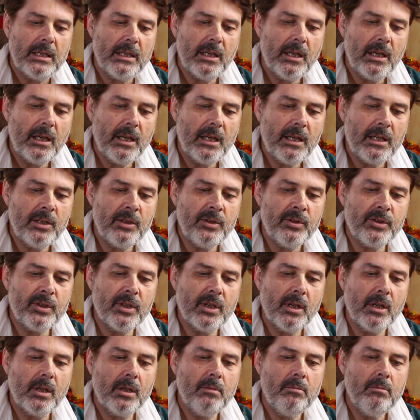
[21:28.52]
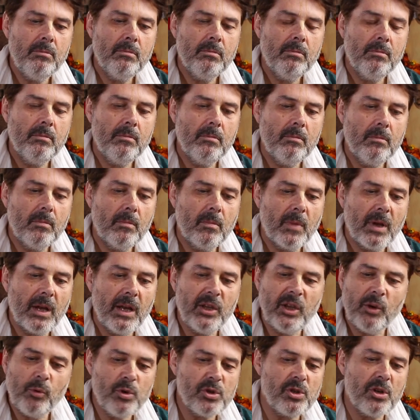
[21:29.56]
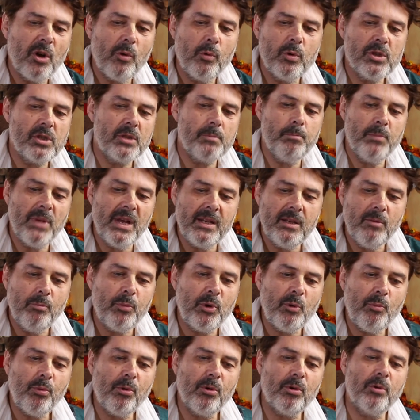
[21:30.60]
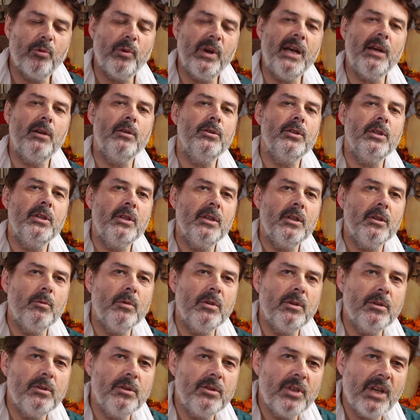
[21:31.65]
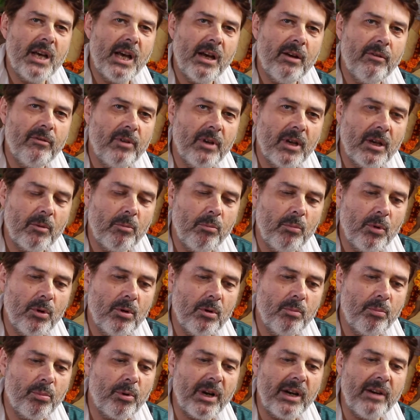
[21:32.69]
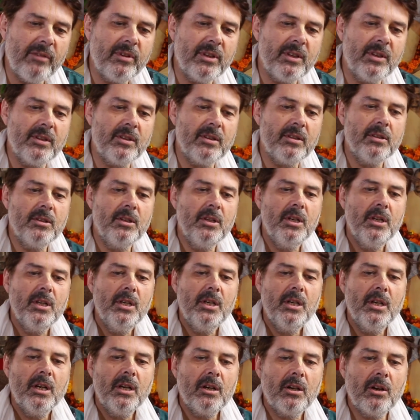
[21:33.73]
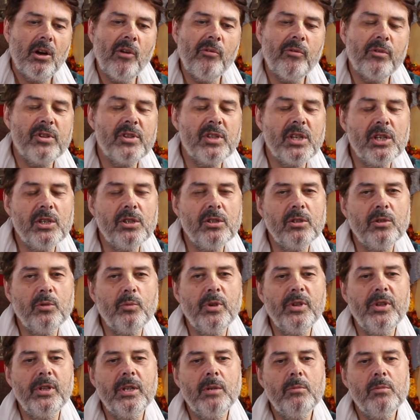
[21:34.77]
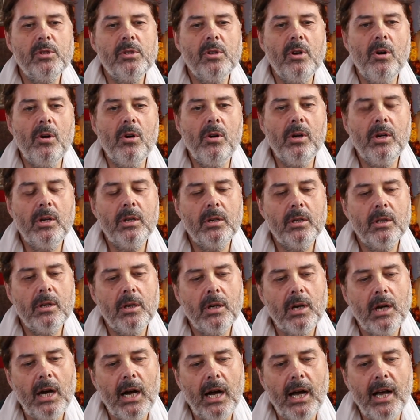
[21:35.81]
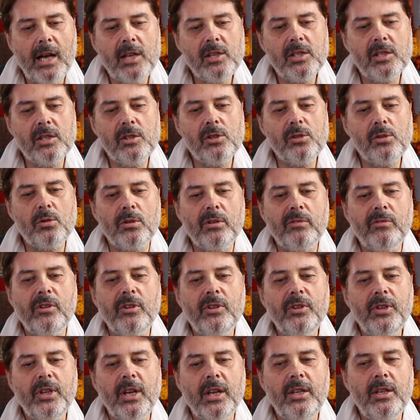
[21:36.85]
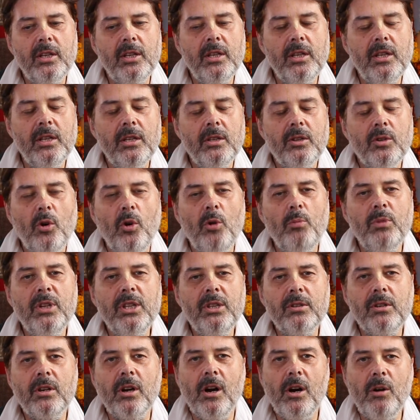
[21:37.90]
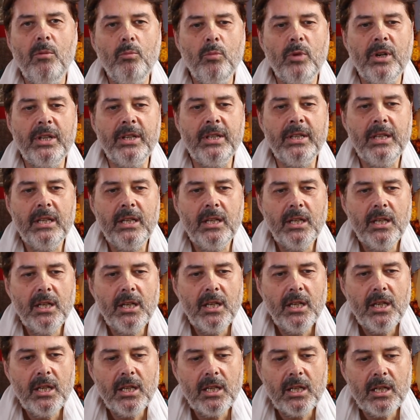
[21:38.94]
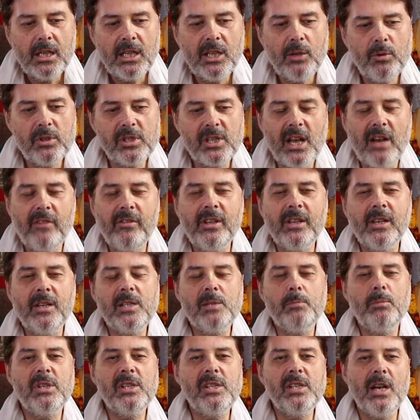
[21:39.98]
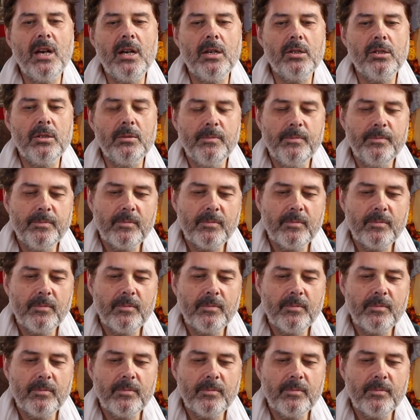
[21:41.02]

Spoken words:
and there was always many people around, and I wanted to have like more private conversation with him. So I asked his servant, and he told me to come when he was having his massage.